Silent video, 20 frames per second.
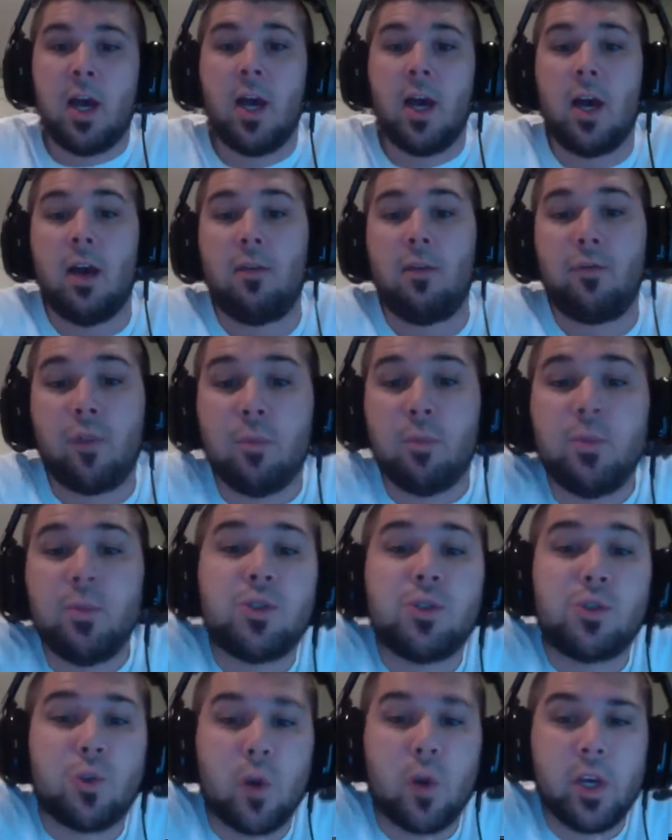from
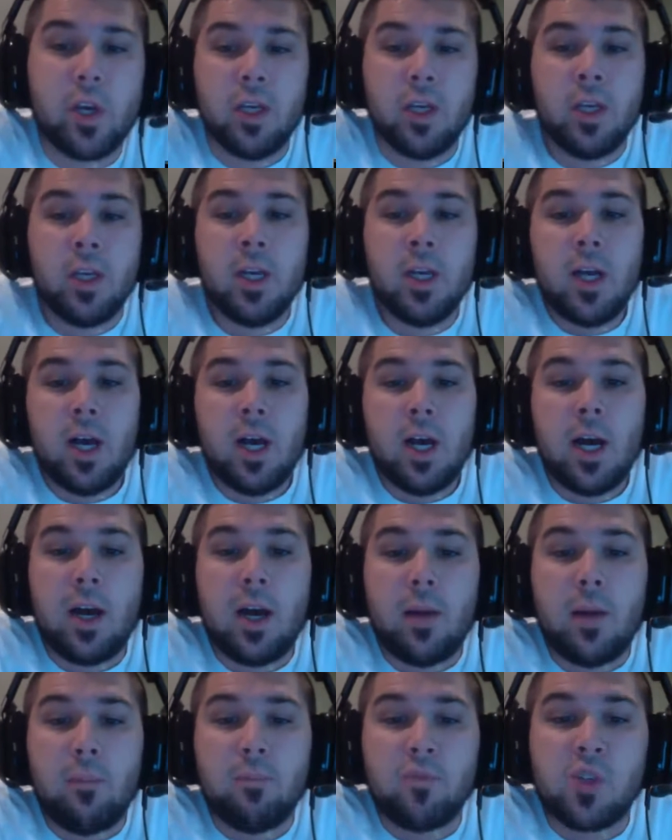Detroit.
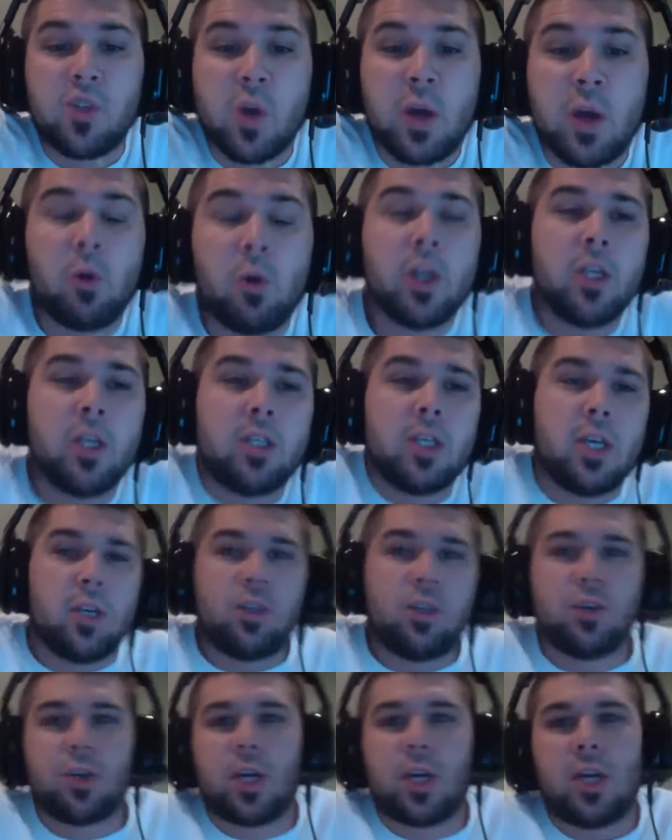So I wanted to get
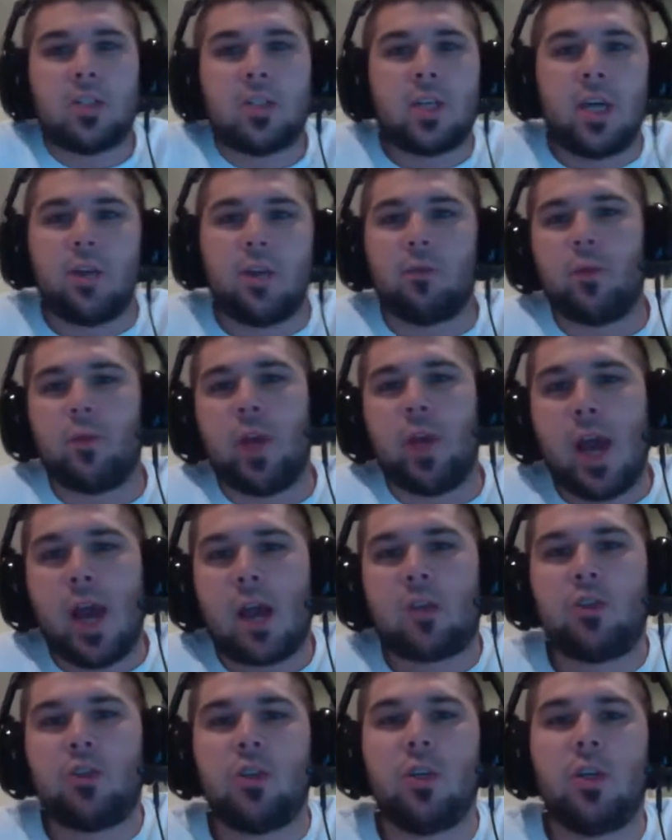your guys' kind of
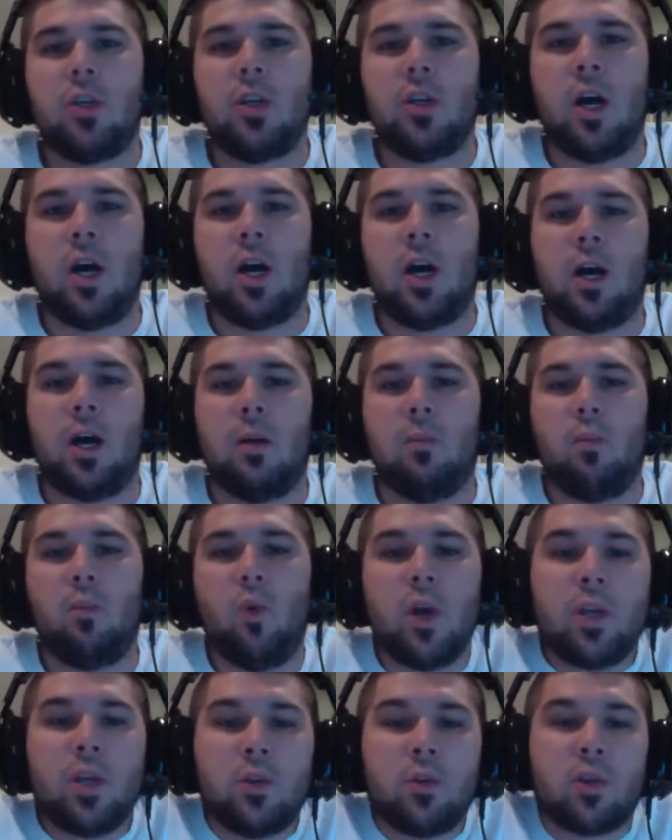reaction,
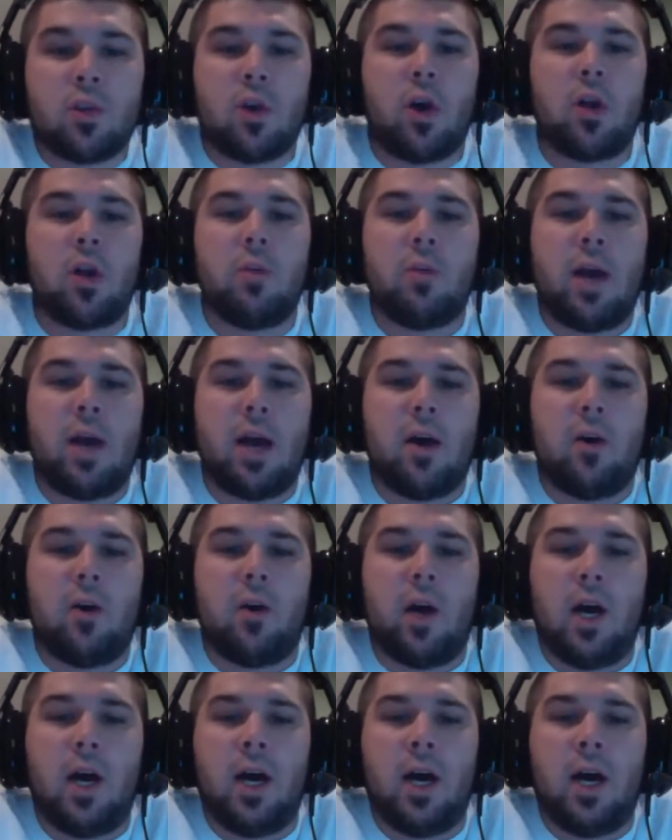what you thought about